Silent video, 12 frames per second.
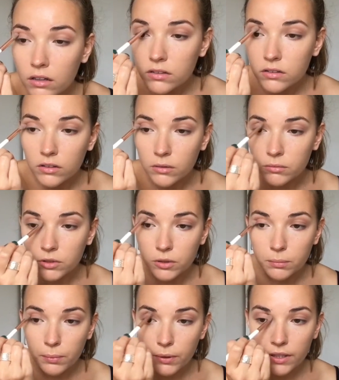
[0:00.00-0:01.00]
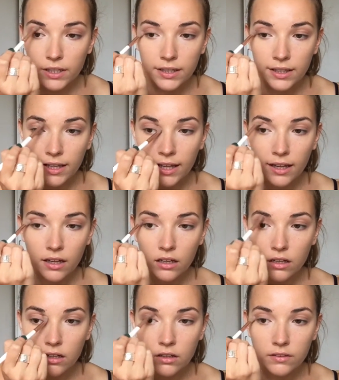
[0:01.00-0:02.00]
So I'm just putting that.
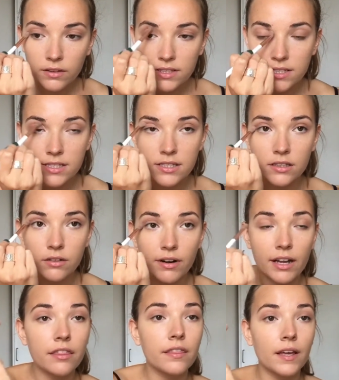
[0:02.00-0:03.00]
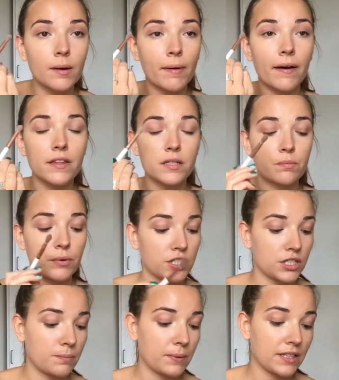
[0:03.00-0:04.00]
This is the great thing about this brush,
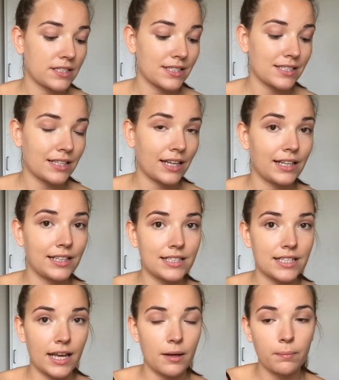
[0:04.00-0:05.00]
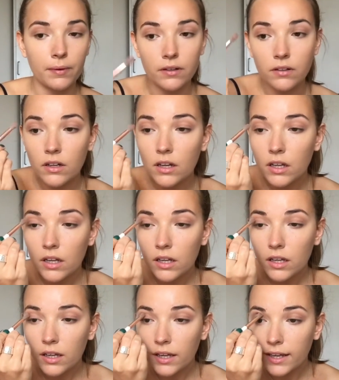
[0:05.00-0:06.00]
is because it's slightly tapered,
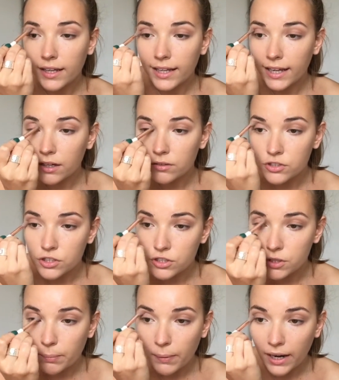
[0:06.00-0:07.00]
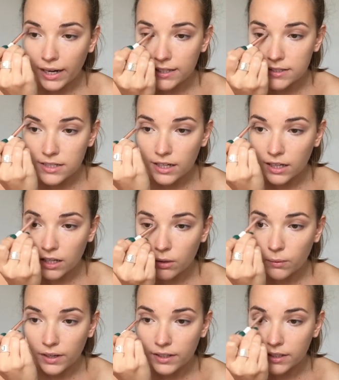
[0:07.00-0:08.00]
it allows you to place colour
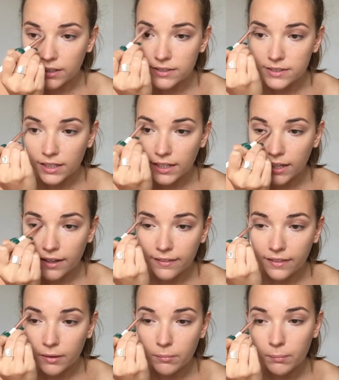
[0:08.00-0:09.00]
quite nicely and then